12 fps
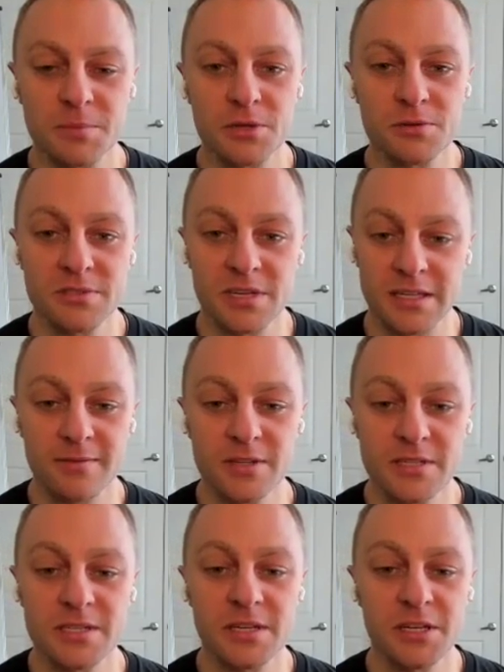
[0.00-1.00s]
can be used to
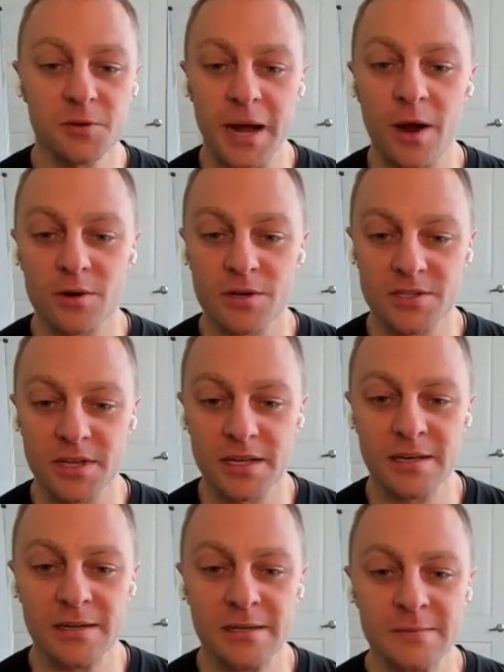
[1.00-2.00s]
level a city or power a
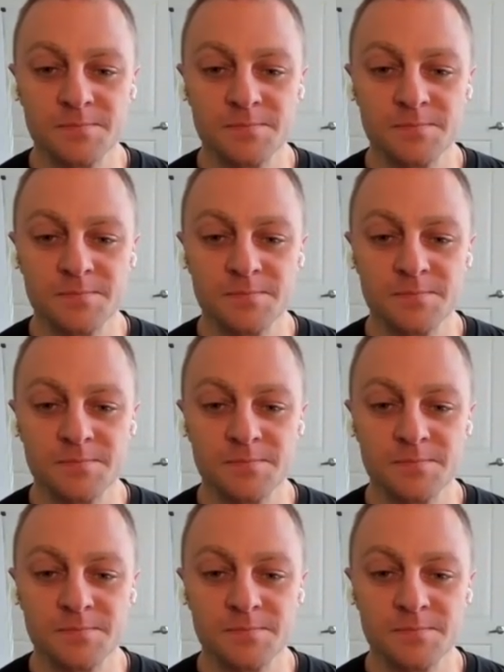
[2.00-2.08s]
city.